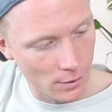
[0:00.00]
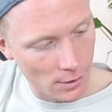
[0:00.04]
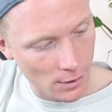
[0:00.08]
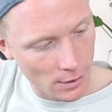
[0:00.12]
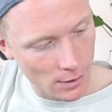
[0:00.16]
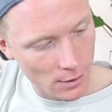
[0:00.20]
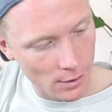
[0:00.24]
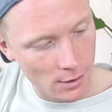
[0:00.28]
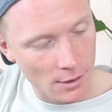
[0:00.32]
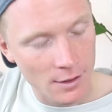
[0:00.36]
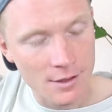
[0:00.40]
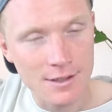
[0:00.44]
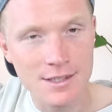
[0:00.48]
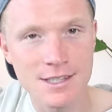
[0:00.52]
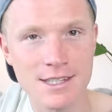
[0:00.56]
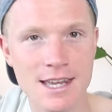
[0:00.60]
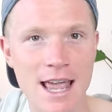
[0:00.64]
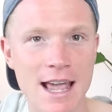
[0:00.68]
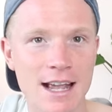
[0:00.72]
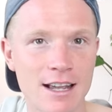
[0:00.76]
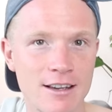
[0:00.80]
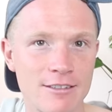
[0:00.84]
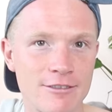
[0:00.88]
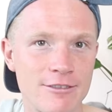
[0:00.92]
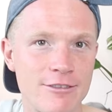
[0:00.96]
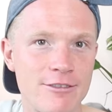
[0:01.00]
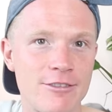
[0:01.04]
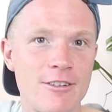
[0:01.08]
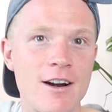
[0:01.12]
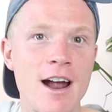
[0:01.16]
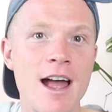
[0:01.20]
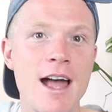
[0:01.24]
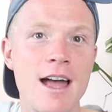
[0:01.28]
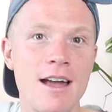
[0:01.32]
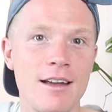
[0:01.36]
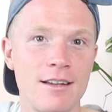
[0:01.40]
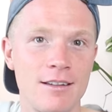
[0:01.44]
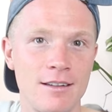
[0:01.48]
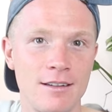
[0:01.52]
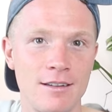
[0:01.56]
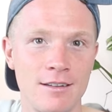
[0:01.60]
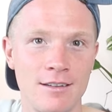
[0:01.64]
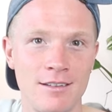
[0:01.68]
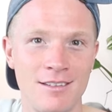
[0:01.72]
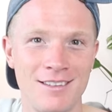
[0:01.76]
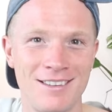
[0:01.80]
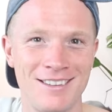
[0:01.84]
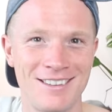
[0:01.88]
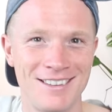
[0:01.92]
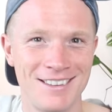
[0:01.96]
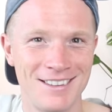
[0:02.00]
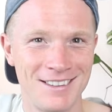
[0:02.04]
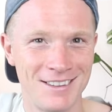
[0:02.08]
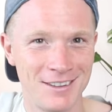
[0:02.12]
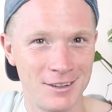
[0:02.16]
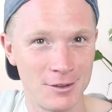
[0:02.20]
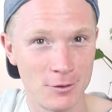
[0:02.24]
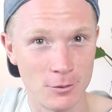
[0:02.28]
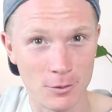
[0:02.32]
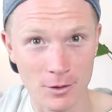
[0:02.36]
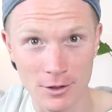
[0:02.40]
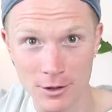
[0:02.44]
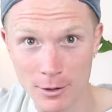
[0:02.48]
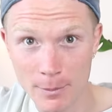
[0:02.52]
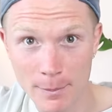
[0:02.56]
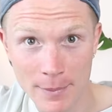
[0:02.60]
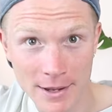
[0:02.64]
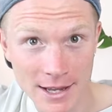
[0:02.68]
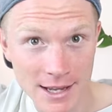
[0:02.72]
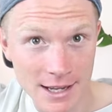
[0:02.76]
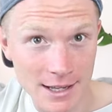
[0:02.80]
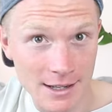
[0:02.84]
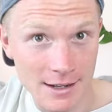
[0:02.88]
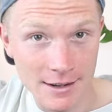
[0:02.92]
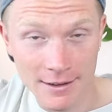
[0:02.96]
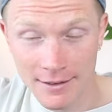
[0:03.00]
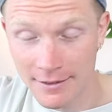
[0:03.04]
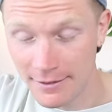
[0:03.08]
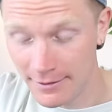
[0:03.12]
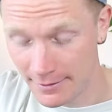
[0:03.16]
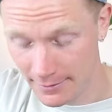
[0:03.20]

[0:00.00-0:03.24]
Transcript: 2nd fret with the B and